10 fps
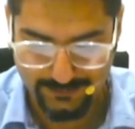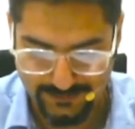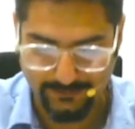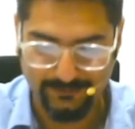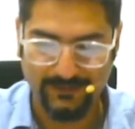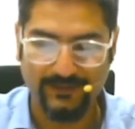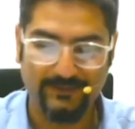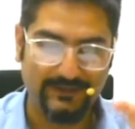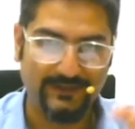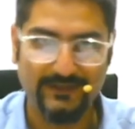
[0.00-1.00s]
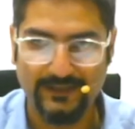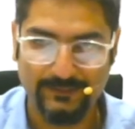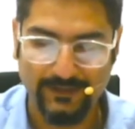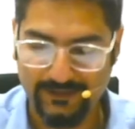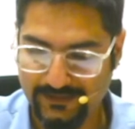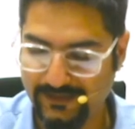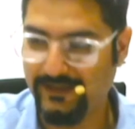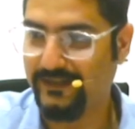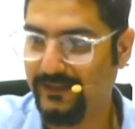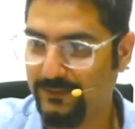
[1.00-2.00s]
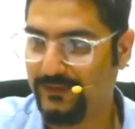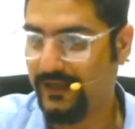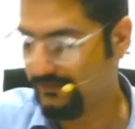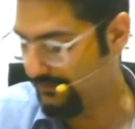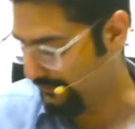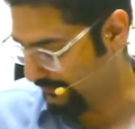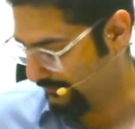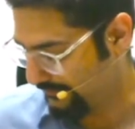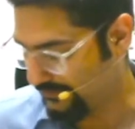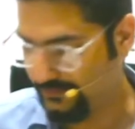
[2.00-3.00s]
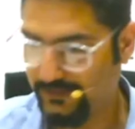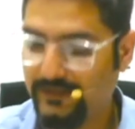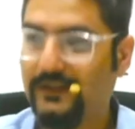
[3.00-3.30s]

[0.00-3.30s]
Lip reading: some interesting aspects relating to taxation of this